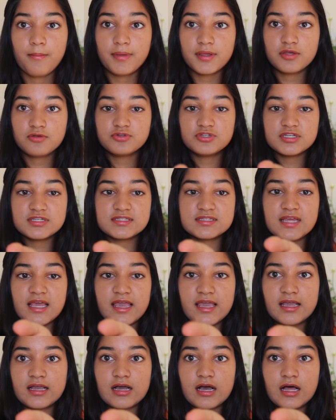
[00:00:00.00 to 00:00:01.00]
but you just
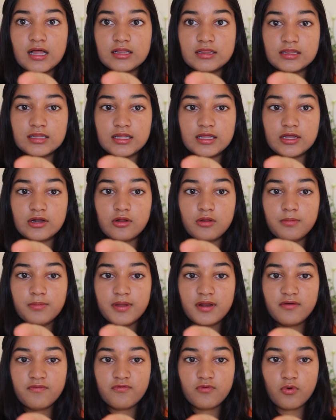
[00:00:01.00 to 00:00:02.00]
take a little
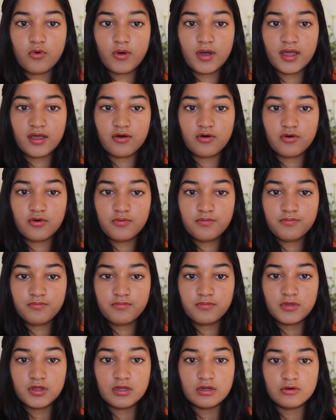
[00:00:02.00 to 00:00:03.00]
bit of oil.
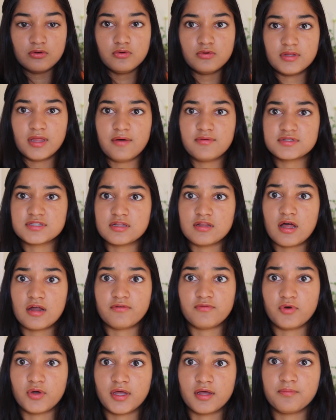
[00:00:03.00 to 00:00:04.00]
Ooh, that was a lot
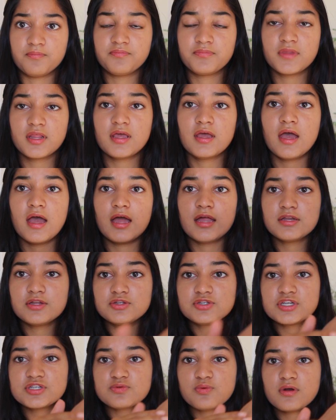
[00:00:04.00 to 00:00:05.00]
of oil. And
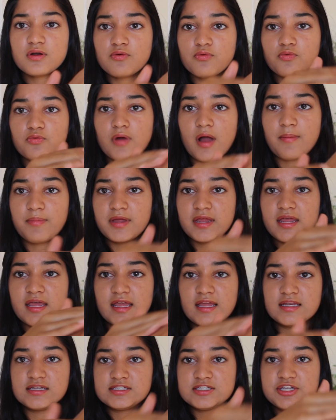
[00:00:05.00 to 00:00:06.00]
you just wanna rub it
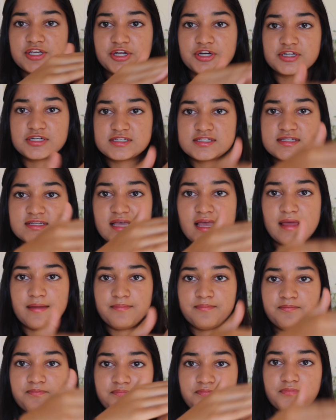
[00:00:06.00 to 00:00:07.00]
into your
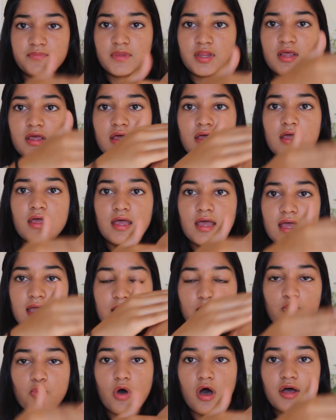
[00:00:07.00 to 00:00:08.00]
skin.
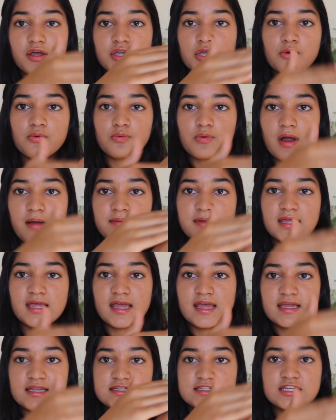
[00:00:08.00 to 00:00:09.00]
And while you're rubbing
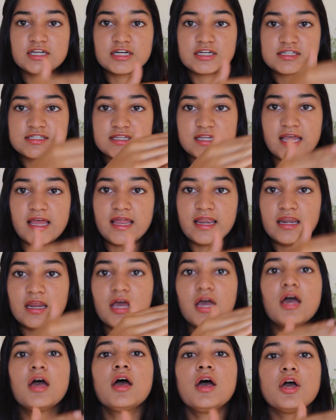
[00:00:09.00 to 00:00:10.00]
it into your
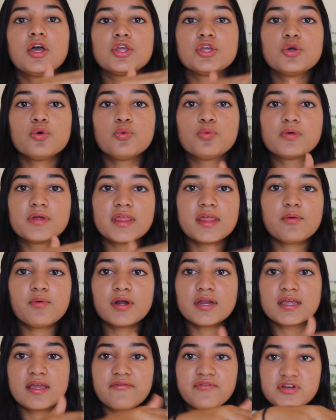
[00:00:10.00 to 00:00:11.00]
skin, you really
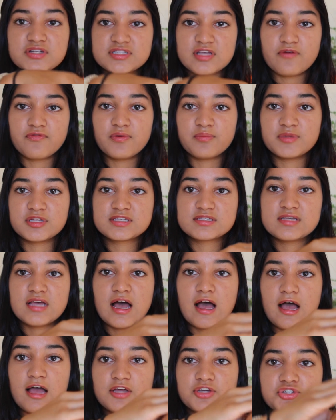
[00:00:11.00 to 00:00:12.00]
wanna give yourself a
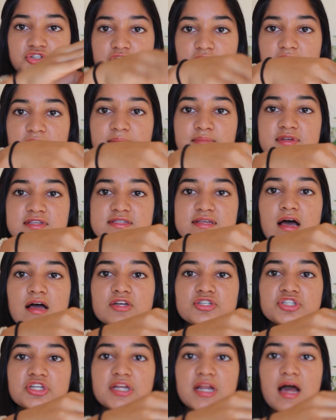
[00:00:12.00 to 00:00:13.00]
massage. And
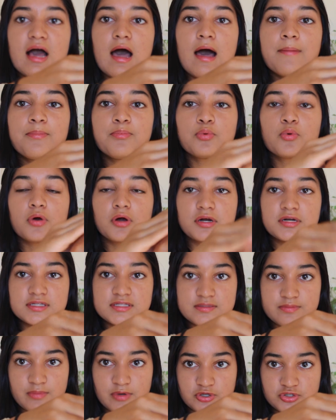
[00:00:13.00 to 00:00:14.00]
massage in
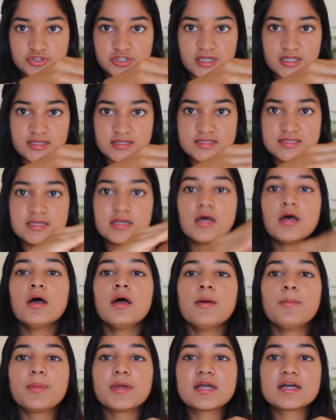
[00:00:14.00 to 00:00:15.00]
upwards motions
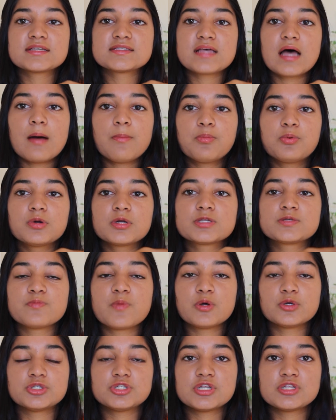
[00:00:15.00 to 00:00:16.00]
because upwards
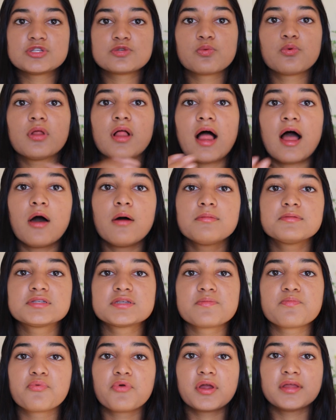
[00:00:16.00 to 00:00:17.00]
motions will help
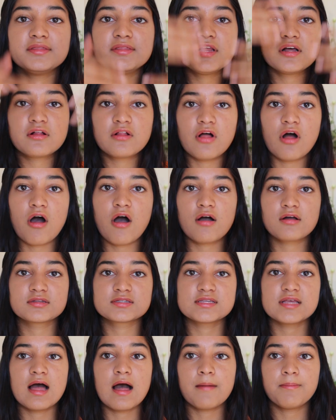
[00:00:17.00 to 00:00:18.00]
to bring the
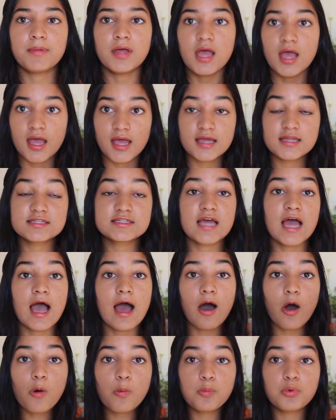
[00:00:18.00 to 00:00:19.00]
clogs up and to
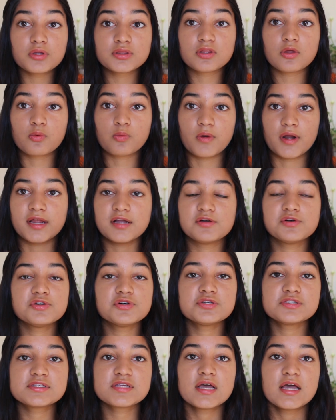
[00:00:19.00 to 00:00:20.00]
help with the
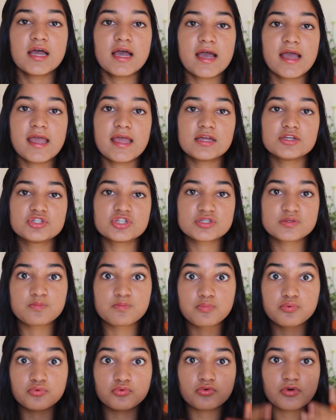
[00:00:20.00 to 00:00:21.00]
wrinkles and just
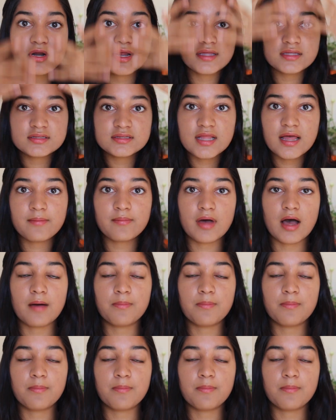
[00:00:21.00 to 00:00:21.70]
bring them